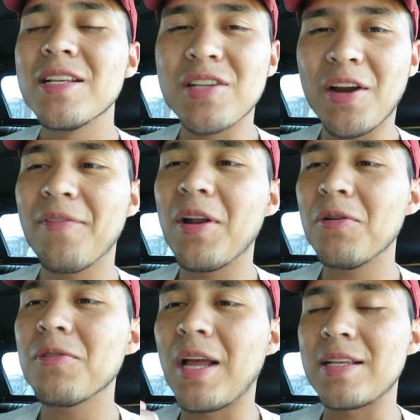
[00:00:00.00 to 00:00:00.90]
Sorry if I
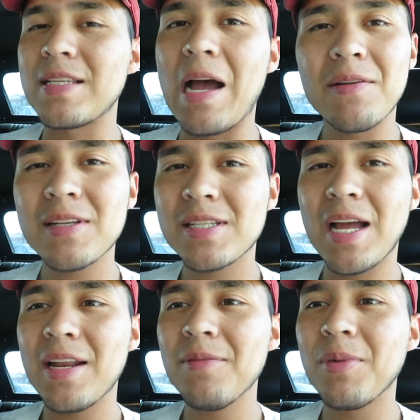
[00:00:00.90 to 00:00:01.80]
don't, like, sound
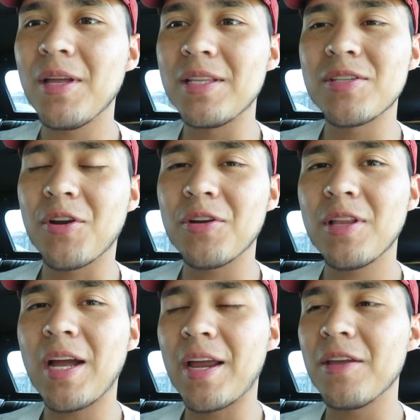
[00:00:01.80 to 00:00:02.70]
excited, but
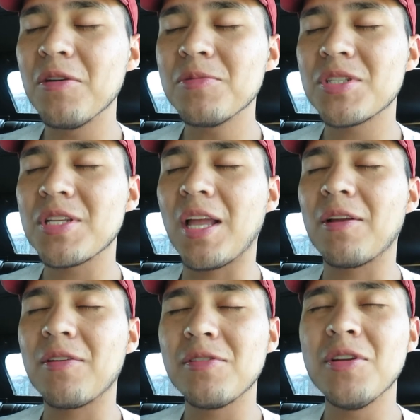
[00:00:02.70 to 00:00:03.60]
internally I am just, like,
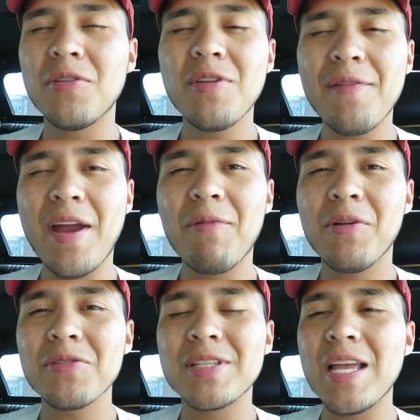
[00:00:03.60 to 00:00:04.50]
you know, you ever have one
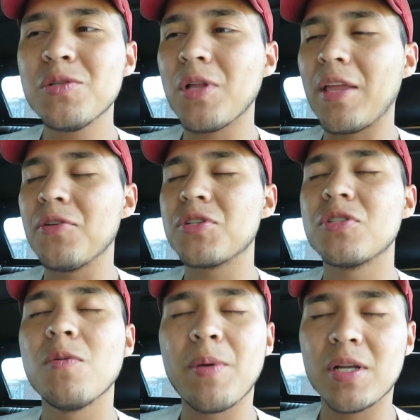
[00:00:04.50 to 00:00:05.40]
of those days where, like, you're
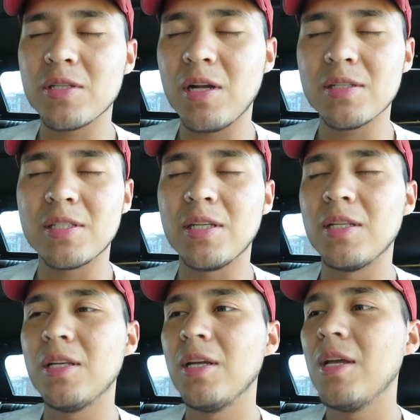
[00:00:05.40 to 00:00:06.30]
super
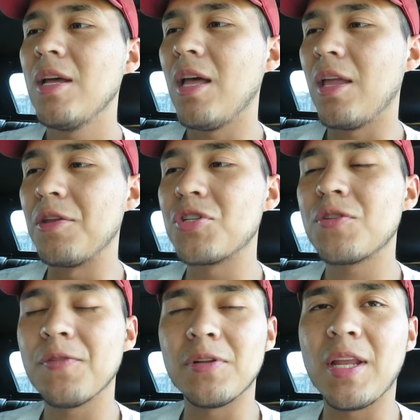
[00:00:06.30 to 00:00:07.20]
exhausted and you just
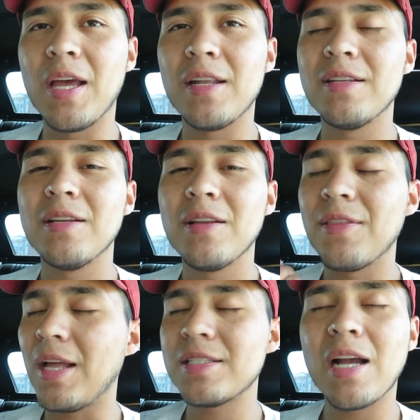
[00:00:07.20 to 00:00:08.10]
feel dead?
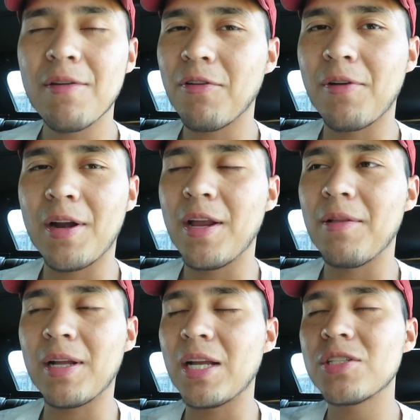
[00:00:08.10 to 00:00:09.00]
That's how I feel right now.
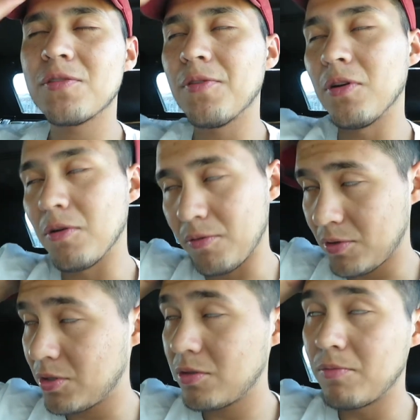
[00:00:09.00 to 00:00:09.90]
Like, I just feel
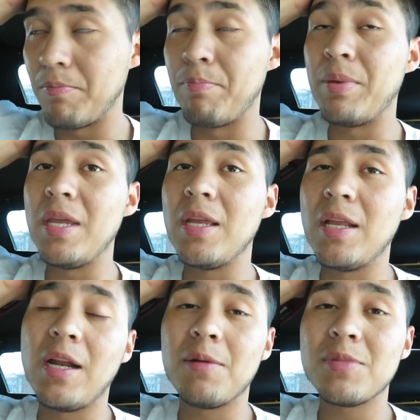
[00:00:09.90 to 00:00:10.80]
beat, you
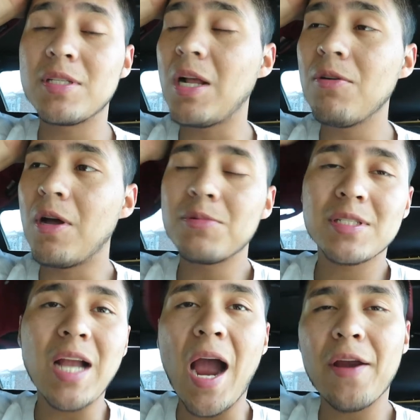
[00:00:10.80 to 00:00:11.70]
know. I'm just, I don't know, I'm
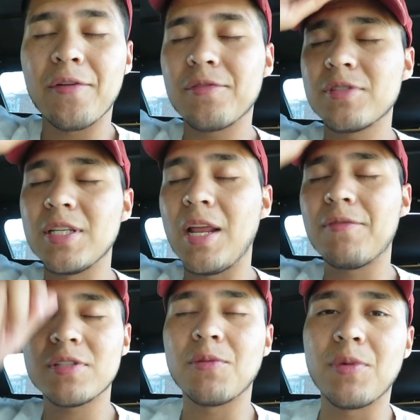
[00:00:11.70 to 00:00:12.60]
just tired today
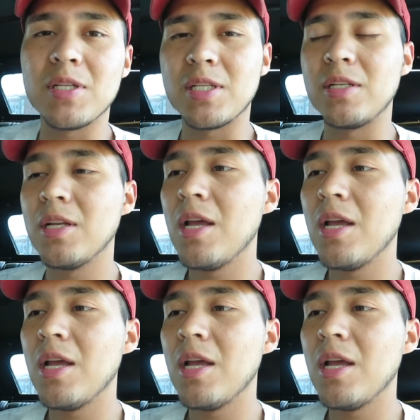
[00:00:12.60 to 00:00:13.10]
for some reason.